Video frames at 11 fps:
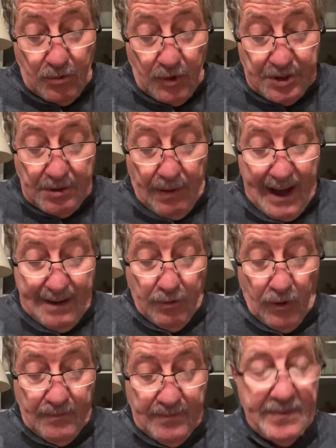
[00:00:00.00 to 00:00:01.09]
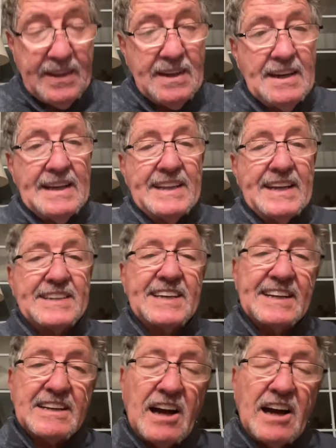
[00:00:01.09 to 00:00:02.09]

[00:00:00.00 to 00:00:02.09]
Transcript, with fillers: with the Bible, that's in